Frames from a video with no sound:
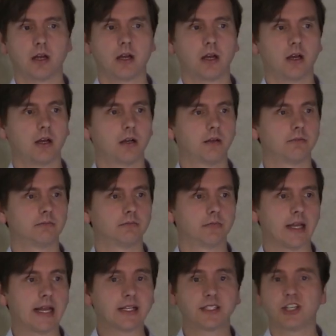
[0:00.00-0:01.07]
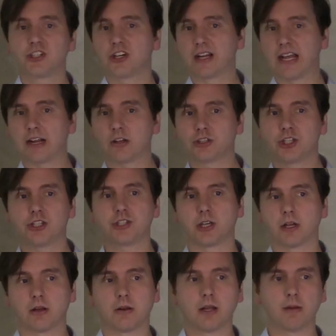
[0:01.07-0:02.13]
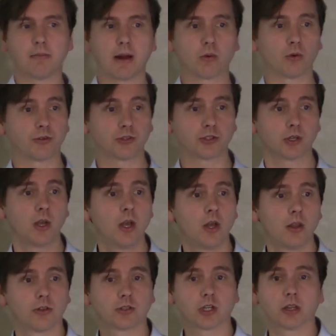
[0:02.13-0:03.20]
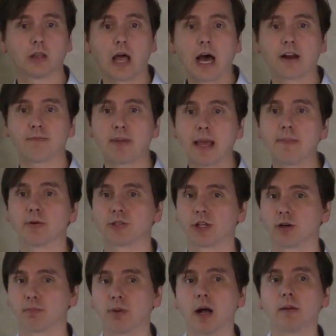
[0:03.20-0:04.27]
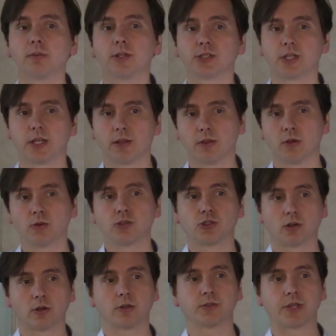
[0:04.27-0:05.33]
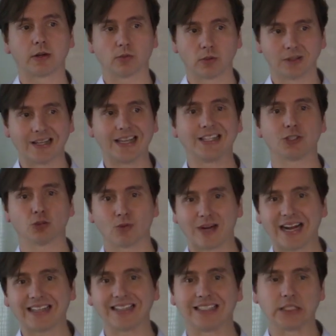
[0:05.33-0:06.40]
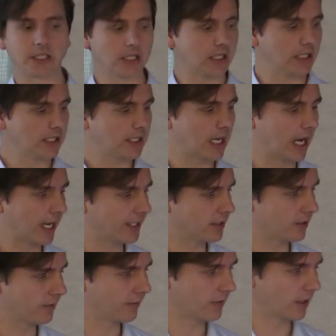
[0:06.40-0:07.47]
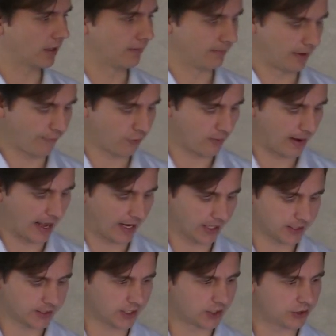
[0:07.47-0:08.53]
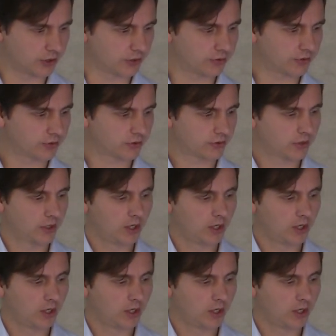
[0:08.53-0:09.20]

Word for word: um, anesthesia and analgesia in, in my world. There's, there's a lot of papers that are published in those journals that relate directly to these kinds of um, informatics issues.